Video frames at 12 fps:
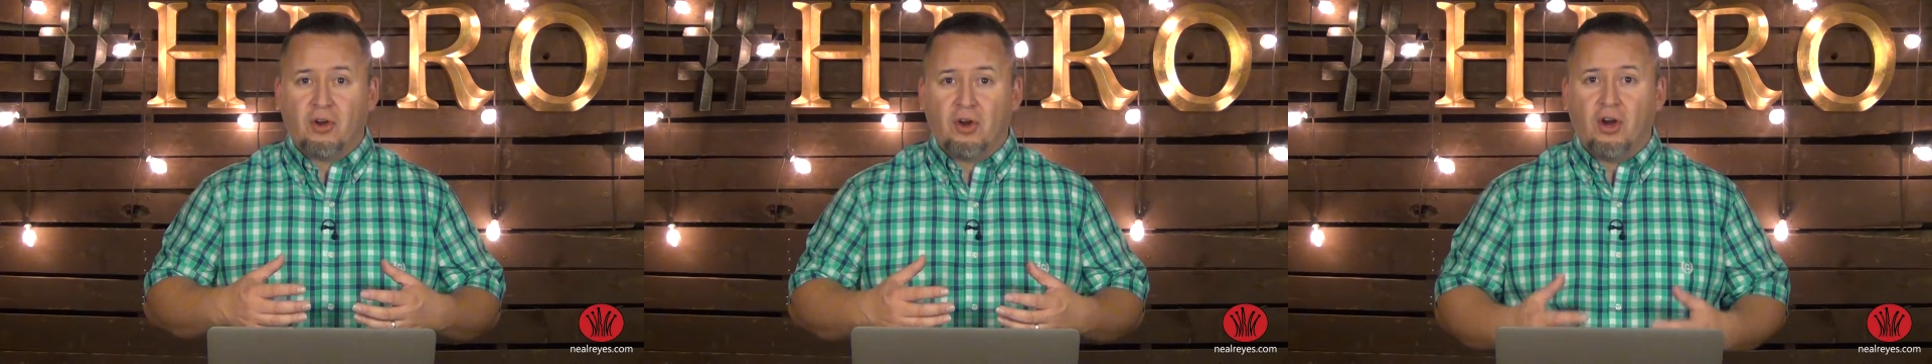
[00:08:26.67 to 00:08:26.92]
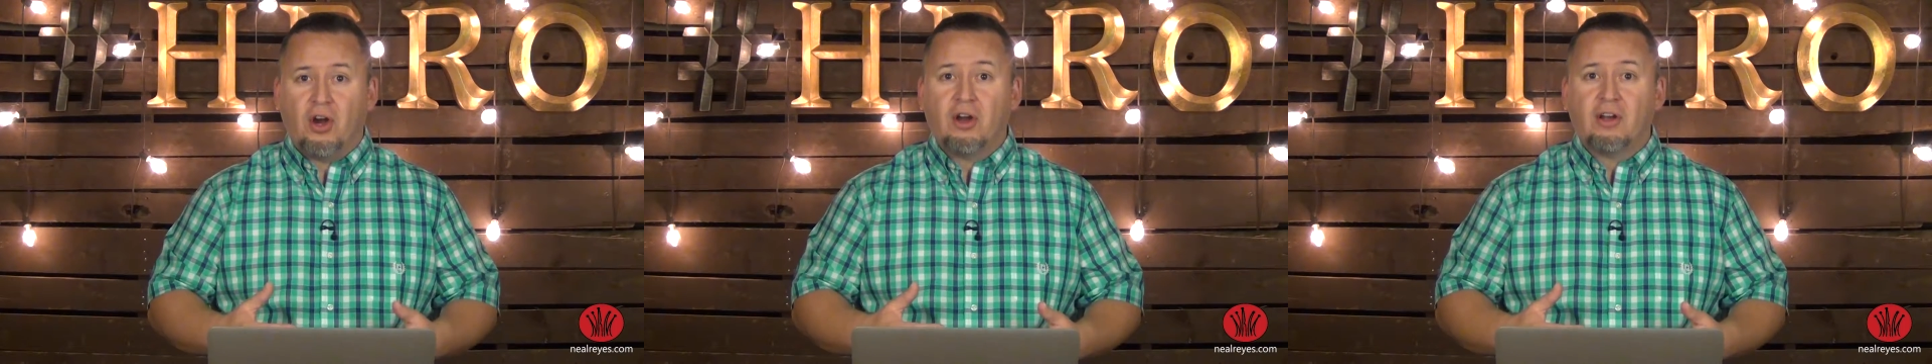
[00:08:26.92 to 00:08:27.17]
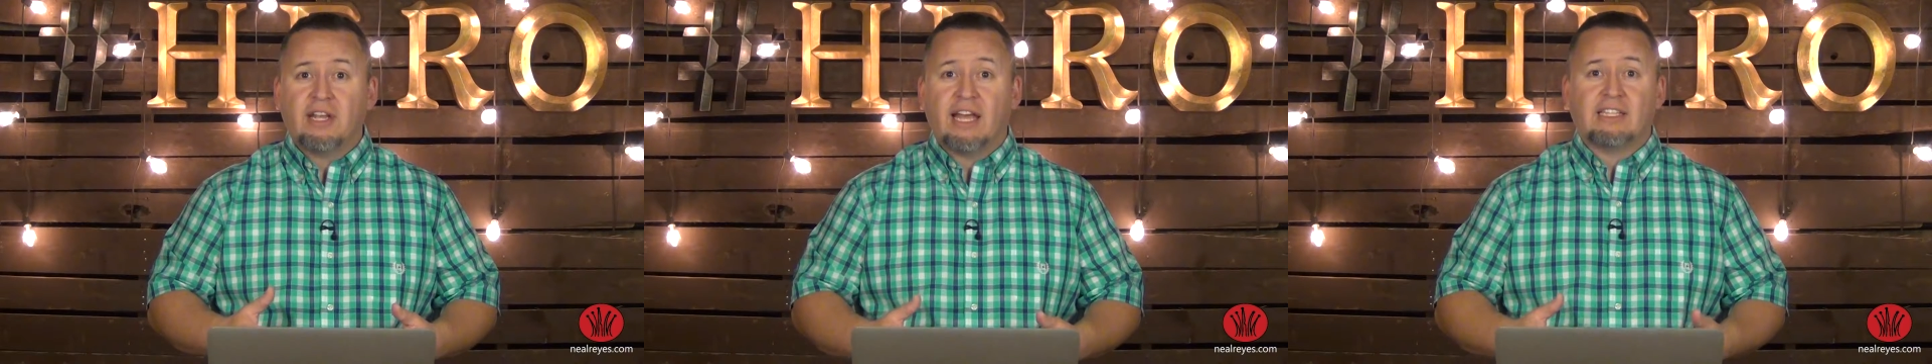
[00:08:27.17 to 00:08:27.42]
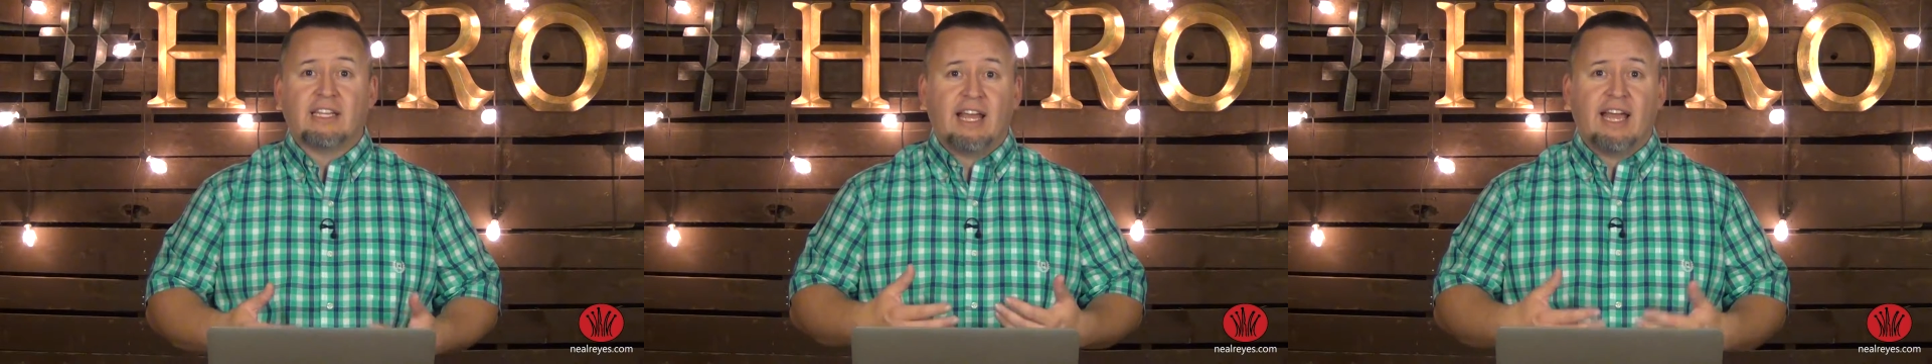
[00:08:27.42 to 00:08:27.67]
your heart,
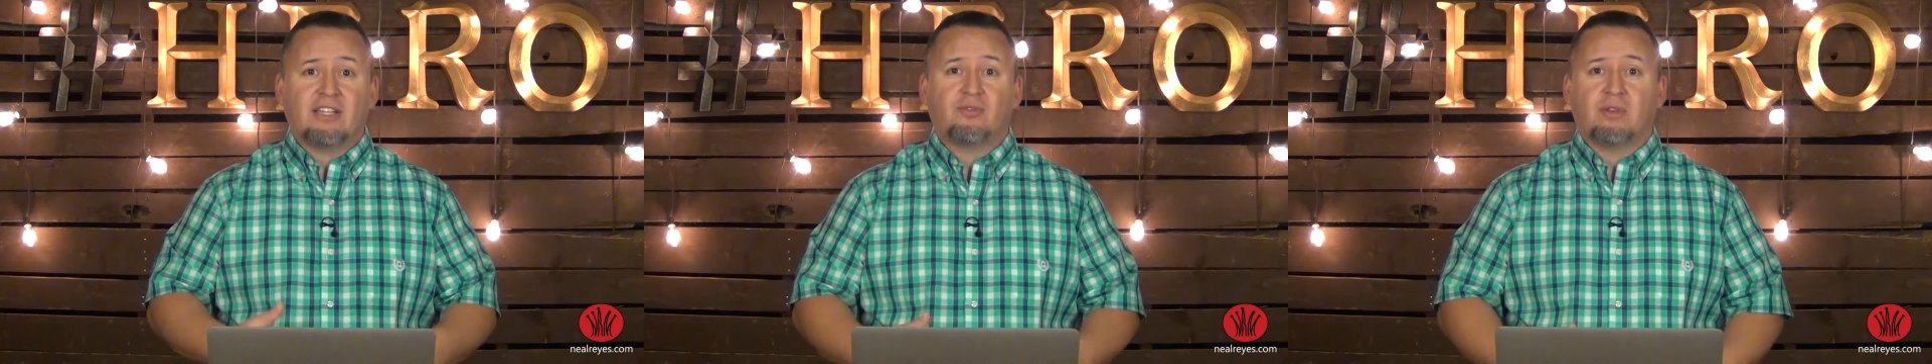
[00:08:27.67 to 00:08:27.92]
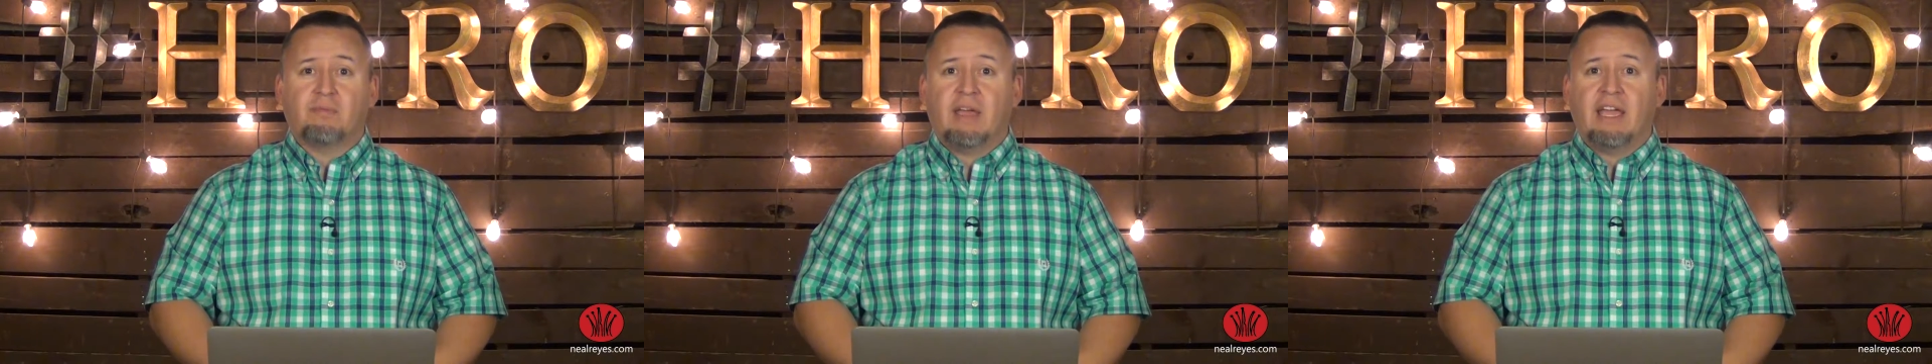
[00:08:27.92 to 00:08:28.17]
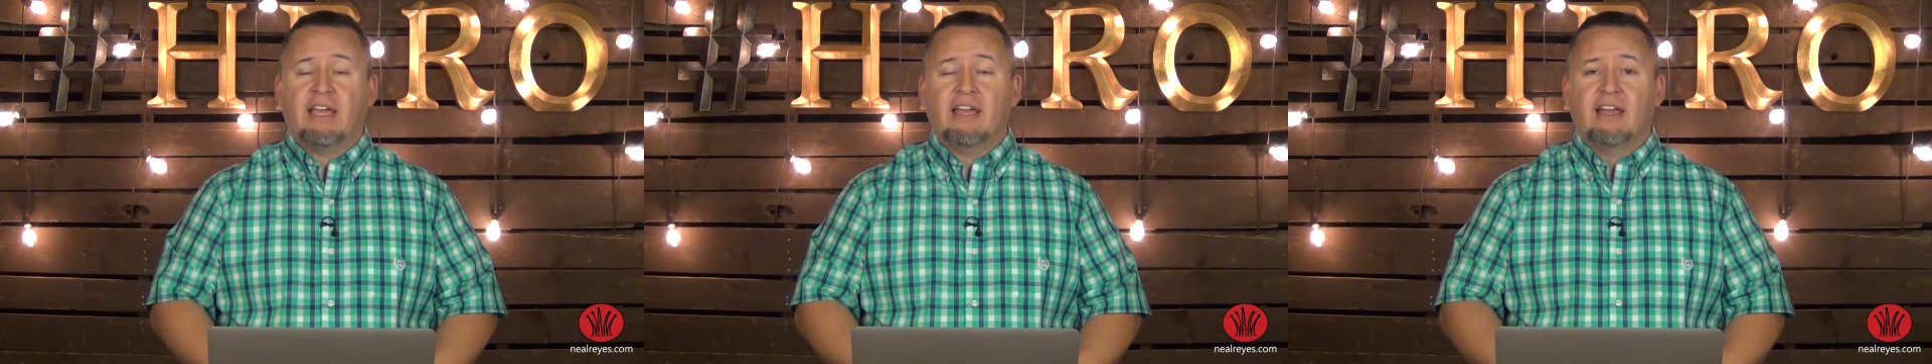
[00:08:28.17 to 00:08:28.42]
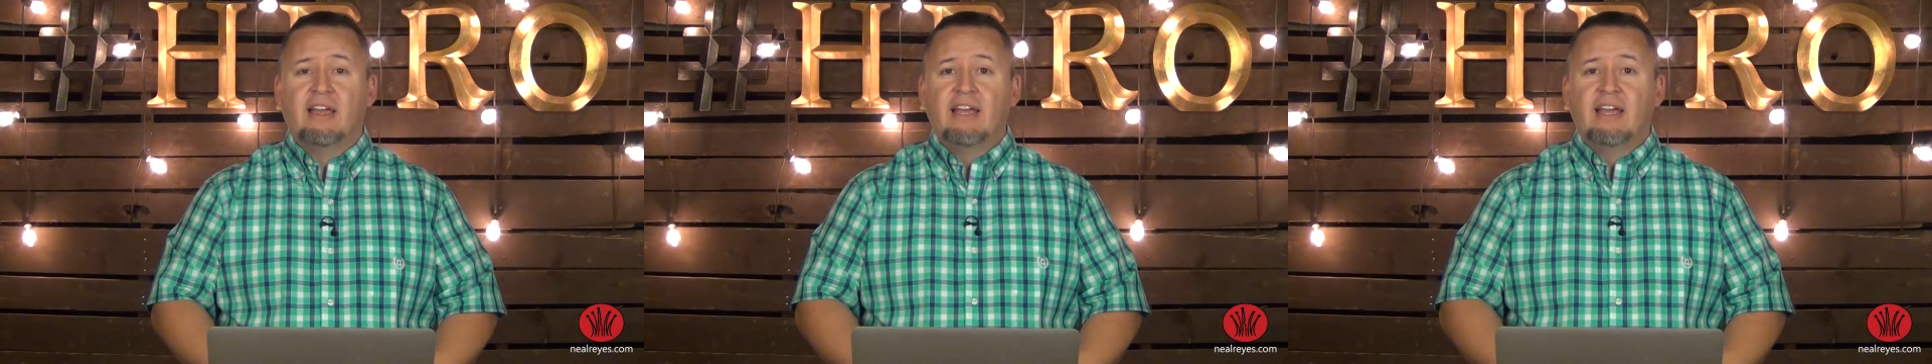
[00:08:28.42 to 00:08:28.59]
as it has with me,